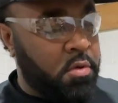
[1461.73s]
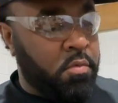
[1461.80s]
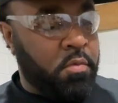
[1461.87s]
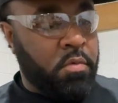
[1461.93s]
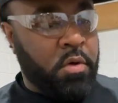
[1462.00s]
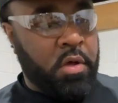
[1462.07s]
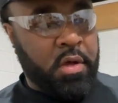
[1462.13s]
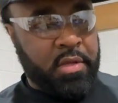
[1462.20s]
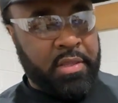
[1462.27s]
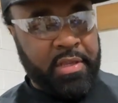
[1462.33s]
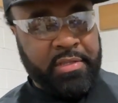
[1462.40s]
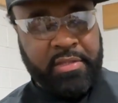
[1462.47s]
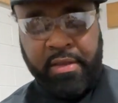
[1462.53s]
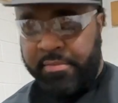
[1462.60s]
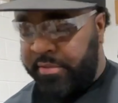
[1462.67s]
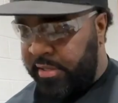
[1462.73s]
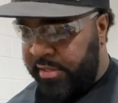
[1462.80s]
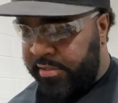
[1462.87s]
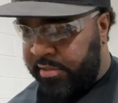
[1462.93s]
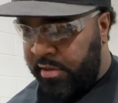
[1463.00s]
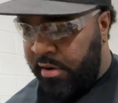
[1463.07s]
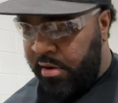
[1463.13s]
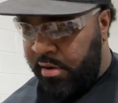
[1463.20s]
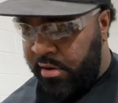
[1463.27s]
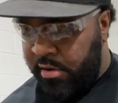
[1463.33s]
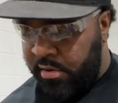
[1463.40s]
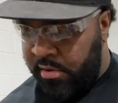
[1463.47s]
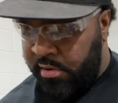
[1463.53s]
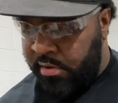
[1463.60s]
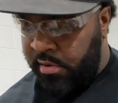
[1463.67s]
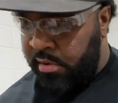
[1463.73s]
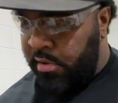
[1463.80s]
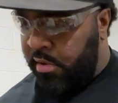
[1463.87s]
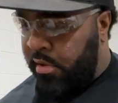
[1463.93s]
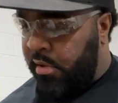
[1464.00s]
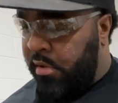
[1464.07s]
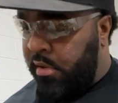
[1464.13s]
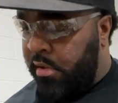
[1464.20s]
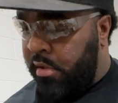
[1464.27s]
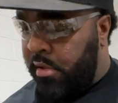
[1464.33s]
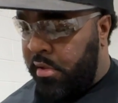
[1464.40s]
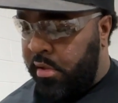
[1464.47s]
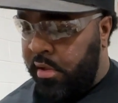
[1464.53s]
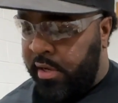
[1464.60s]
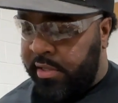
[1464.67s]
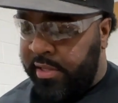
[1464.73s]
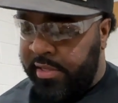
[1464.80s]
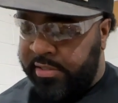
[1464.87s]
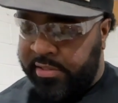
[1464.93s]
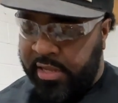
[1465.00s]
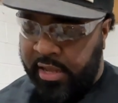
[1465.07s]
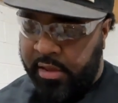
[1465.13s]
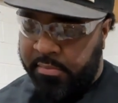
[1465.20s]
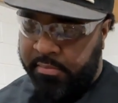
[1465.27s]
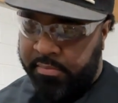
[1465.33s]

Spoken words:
we'll hook this up to the starter, hook this up